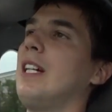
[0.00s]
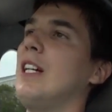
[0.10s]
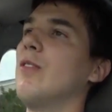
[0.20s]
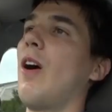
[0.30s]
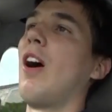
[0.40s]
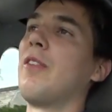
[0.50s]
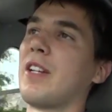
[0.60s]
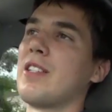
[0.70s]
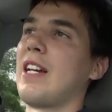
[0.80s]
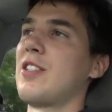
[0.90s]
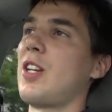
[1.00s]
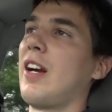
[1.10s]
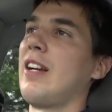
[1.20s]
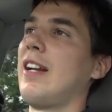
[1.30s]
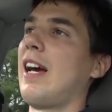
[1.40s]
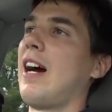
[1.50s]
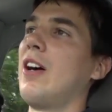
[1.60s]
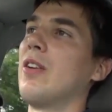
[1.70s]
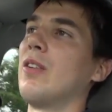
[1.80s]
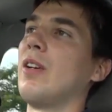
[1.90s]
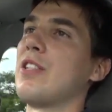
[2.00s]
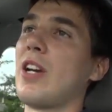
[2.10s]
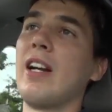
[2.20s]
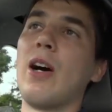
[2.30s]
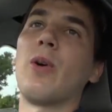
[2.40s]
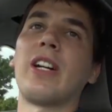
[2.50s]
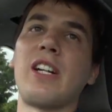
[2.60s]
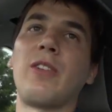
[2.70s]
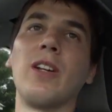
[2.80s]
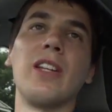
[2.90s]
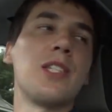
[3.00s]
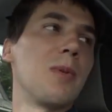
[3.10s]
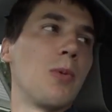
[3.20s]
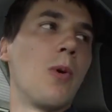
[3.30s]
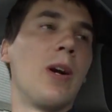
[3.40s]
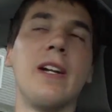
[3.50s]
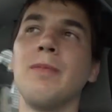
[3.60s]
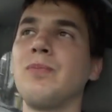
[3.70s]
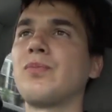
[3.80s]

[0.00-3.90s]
involved because I started out working for Elizabeth Warren